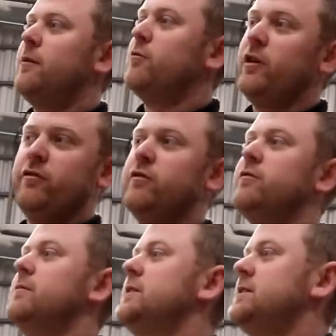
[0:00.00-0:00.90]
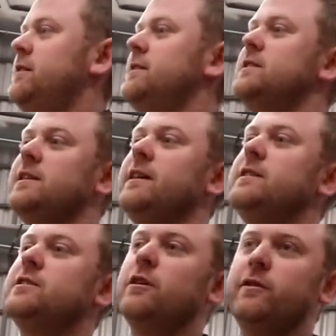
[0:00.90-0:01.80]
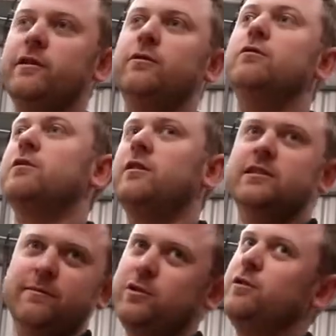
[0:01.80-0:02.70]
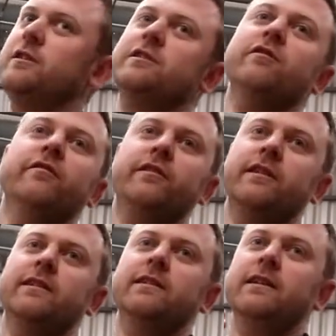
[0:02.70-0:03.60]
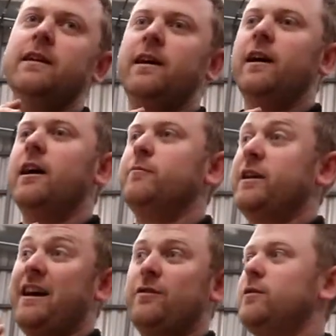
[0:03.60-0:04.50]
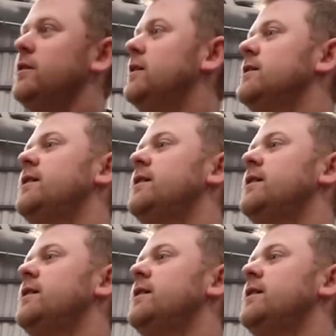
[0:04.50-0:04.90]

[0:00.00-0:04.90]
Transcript: Right through from the design stage, so we do all concept drawings for everything, CAD work,